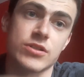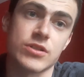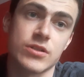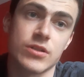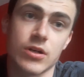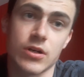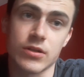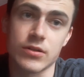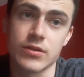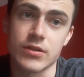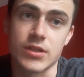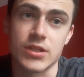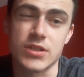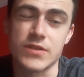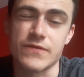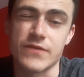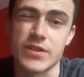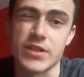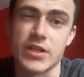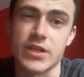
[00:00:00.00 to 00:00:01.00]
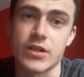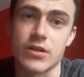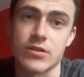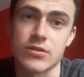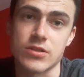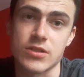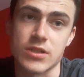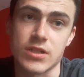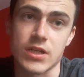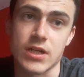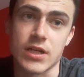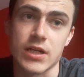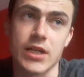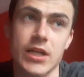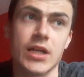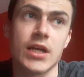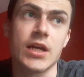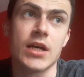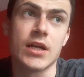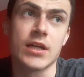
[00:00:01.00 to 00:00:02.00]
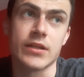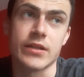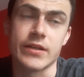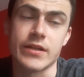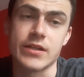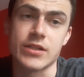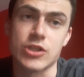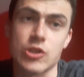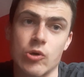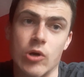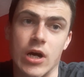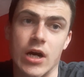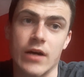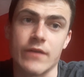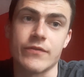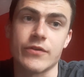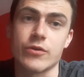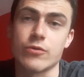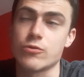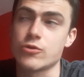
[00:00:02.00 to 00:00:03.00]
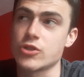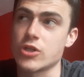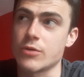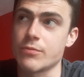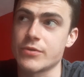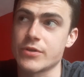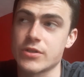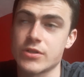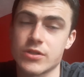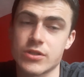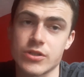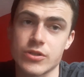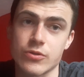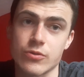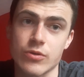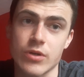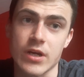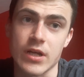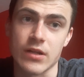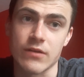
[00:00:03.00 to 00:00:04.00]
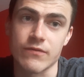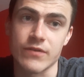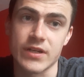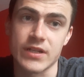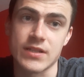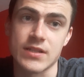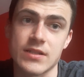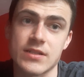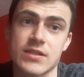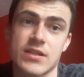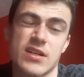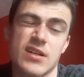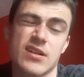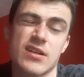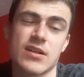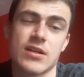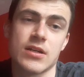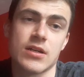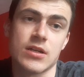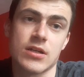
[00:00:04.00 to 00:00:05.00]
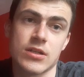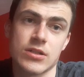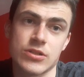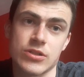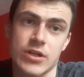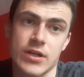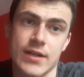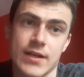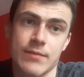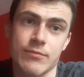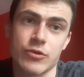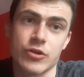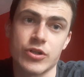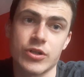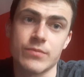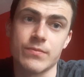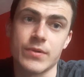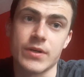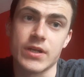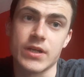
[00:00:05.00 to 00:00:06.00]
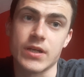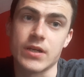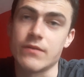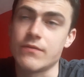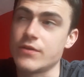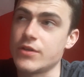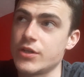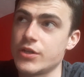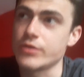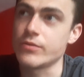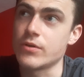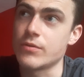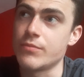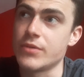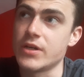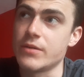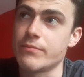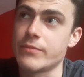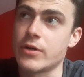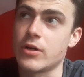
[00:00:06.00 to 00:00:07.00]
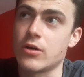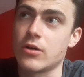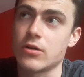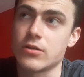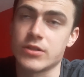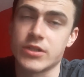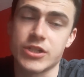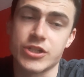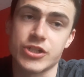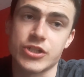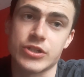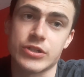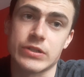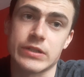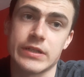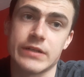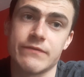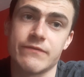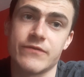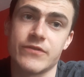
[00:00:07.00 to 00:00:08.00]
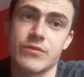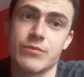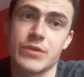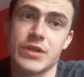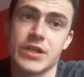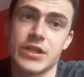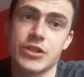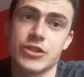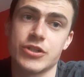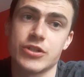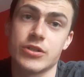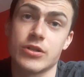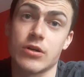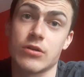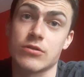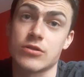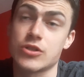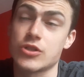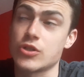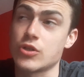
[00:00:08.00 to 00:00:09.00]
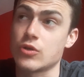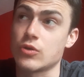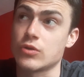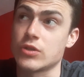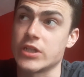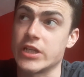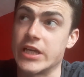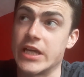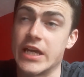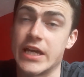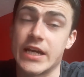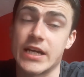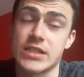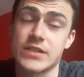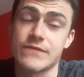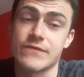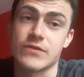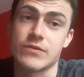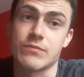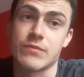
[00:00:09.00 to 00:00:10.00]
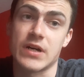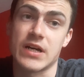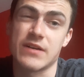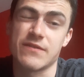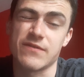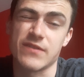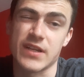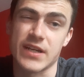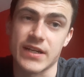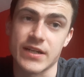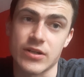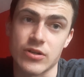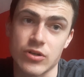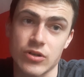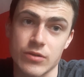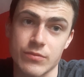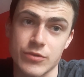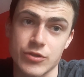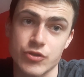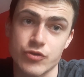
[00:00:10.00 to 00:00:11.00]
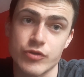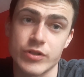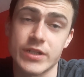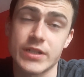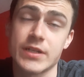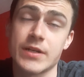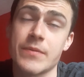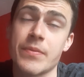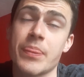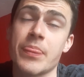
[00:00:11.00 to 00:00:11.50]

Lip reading: and on this video tonight there's quite a few topics to delve into. So I am going to be giving you a bit more additional information on Saul Niguez from Atletico Madrid.